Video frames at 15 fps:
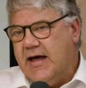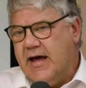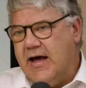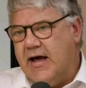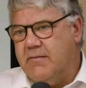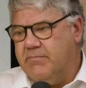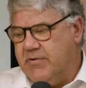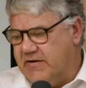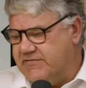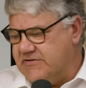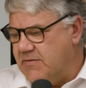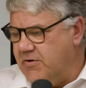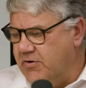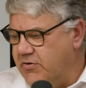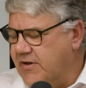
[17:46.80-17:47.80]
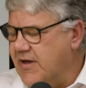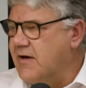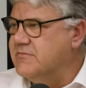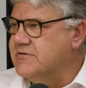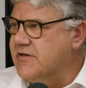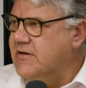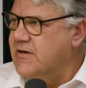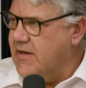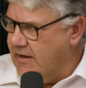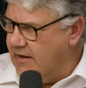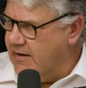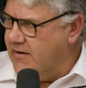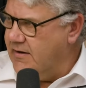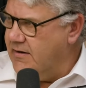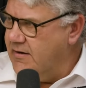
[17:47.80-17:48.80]
But if someone who comes in
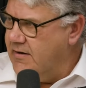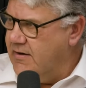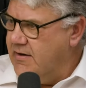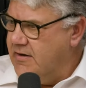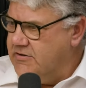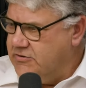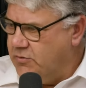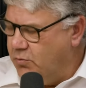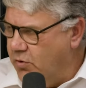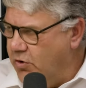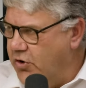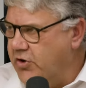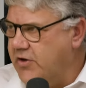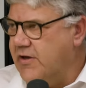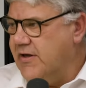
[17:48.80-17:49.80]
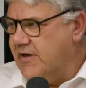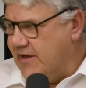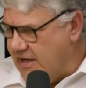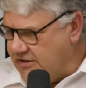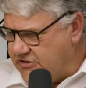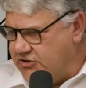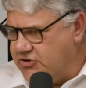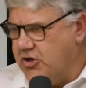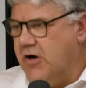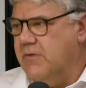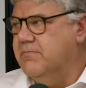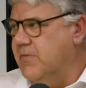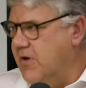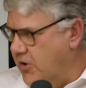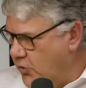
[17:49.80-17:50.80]
here to work, gets a
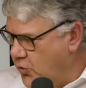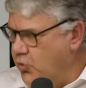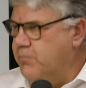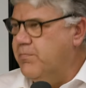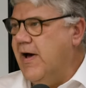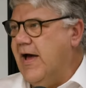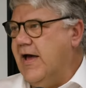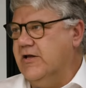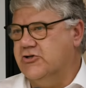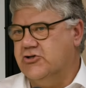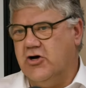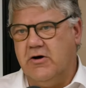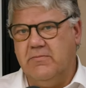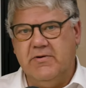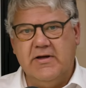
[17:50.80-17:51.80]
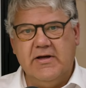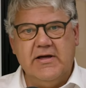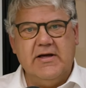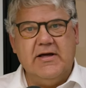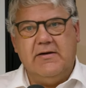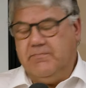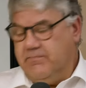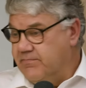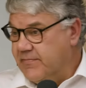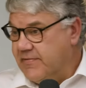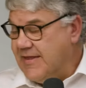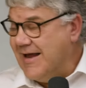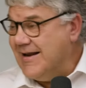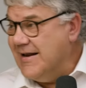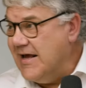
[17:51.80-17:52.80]
job, a good paying job,
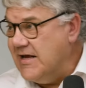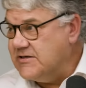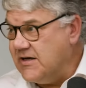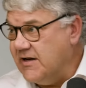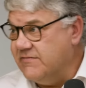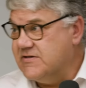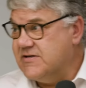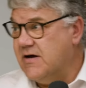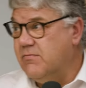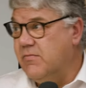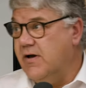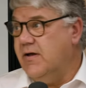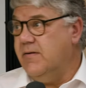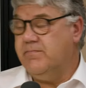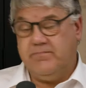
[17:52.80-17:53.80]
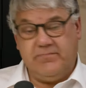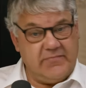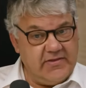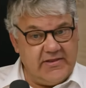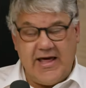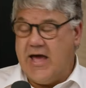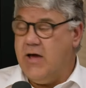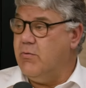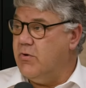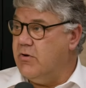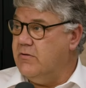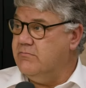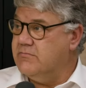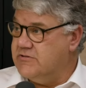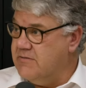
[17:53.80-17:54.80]
they need to live somewhere, they
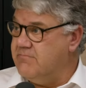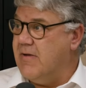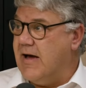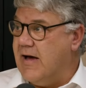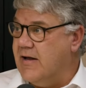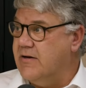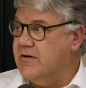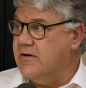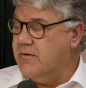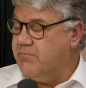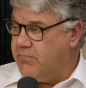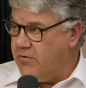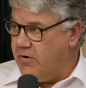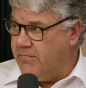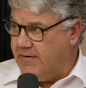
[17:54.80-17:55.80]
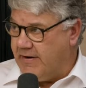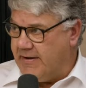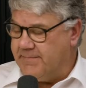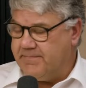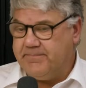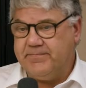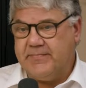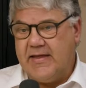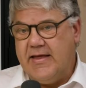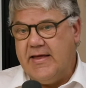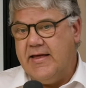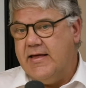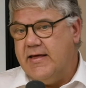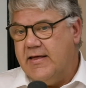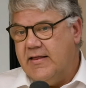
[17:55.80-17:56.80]
will demand a property.
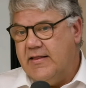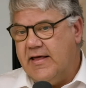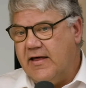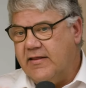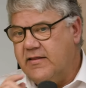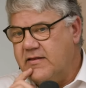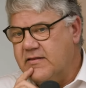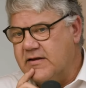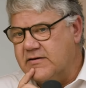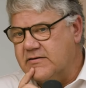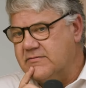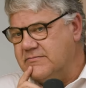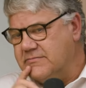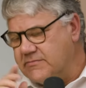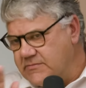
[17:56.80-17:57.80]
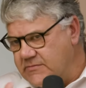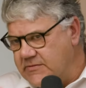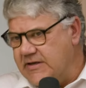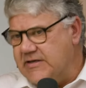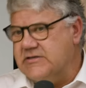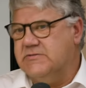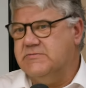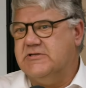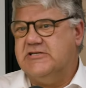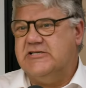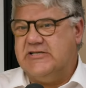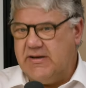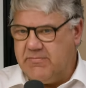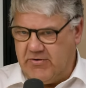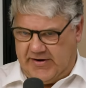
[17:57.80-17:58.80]
The other thing that is
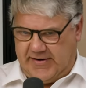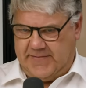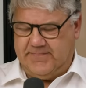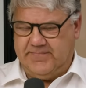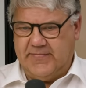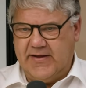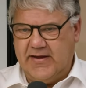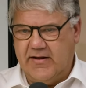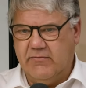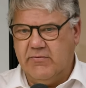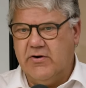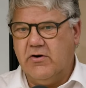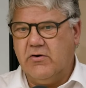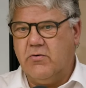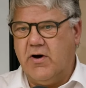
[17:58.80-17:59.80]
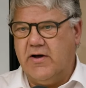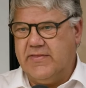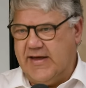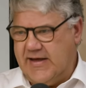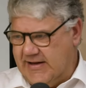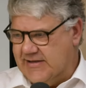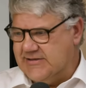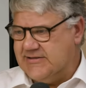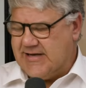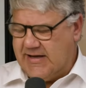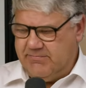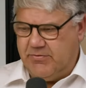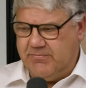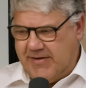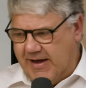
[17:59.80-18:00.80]
simmering, you know, we're not quite there to
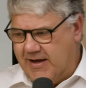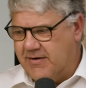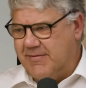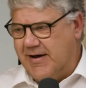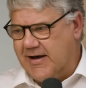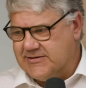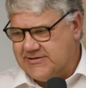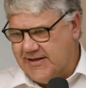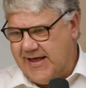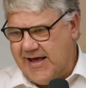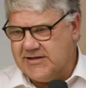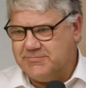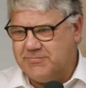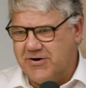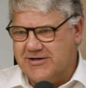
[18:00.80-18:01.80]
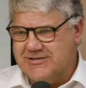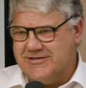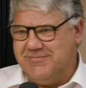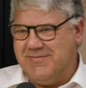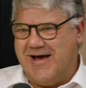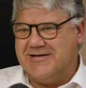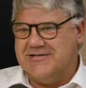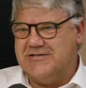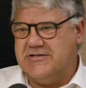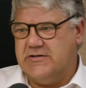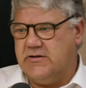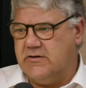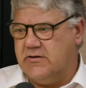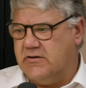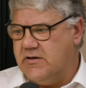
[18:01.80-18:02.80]
say, put my hand on my heart and say house prices are about to
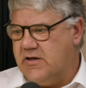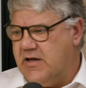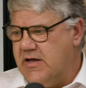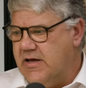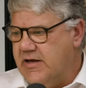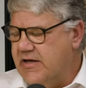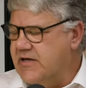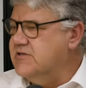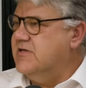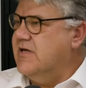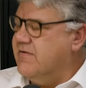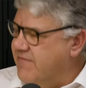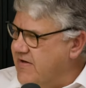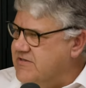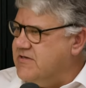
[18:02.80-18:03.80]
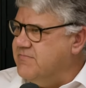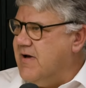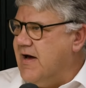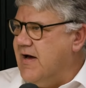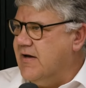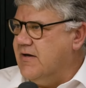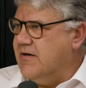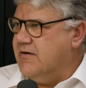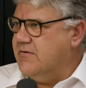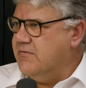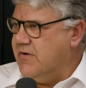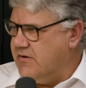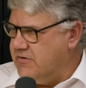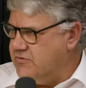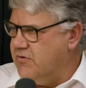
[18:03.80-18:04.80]
turn, is the investor market.
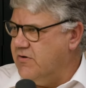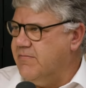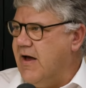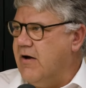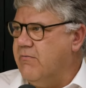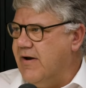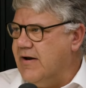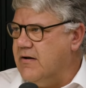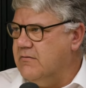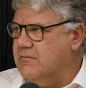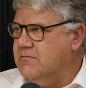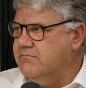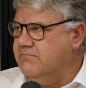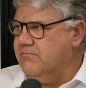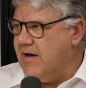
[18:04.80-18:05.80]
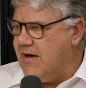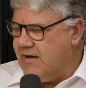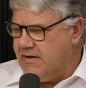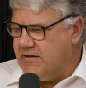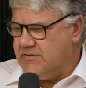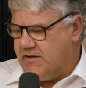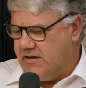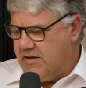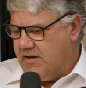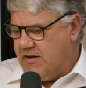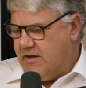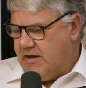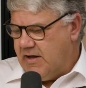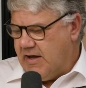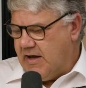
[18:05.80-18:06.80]
You know, talking about rental market,
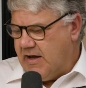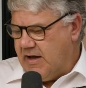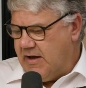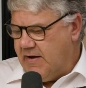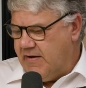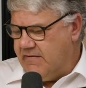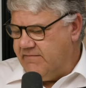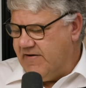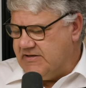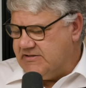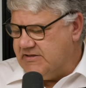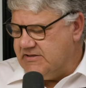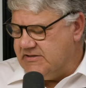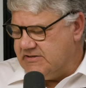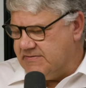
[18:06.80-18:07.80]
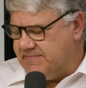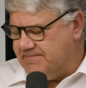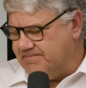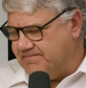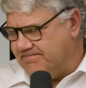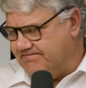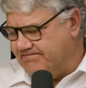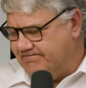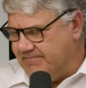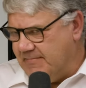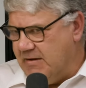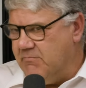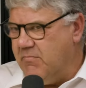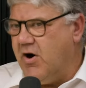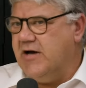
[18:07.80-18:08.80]
investors
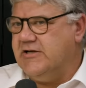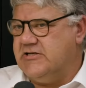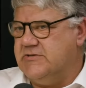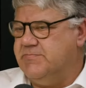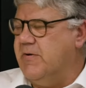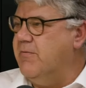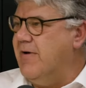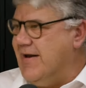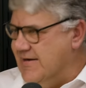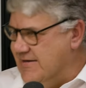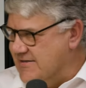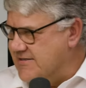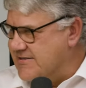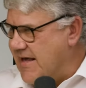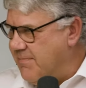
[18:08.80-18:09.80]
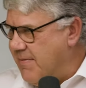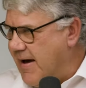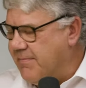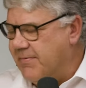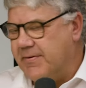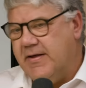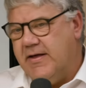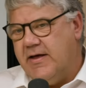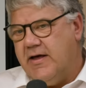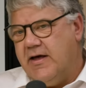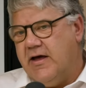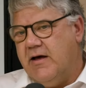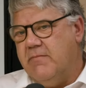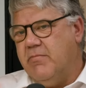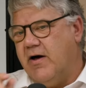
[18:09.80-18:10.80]
might just be ready to step up.
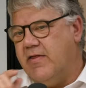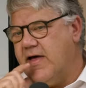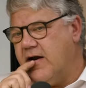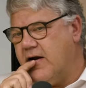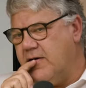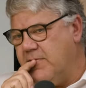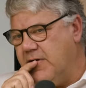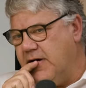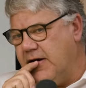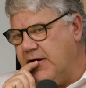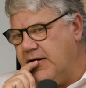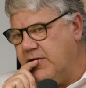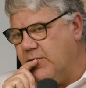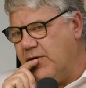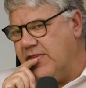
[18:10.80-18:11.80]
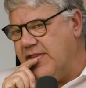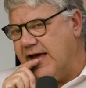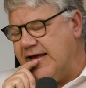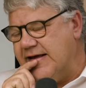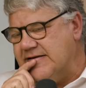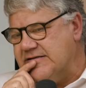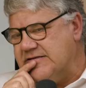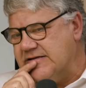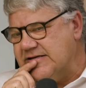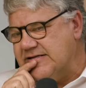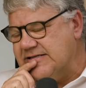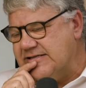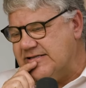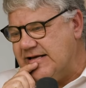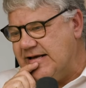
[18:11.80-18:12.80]
And by that I mean when they can sort
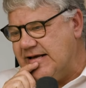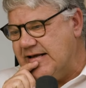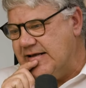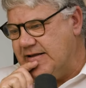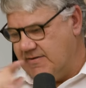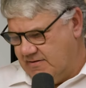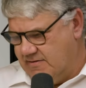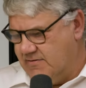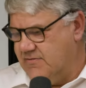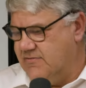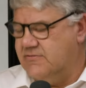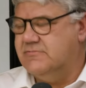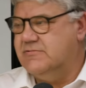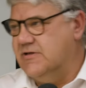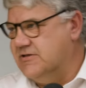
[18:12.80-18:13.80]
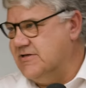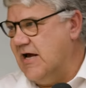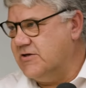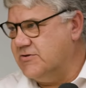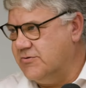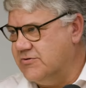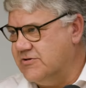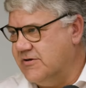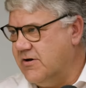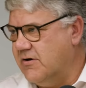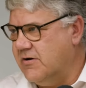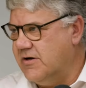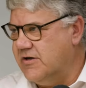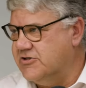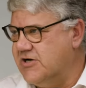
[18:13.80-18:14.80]
of see the tax rules are
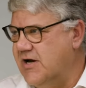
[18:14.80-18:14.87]
not going to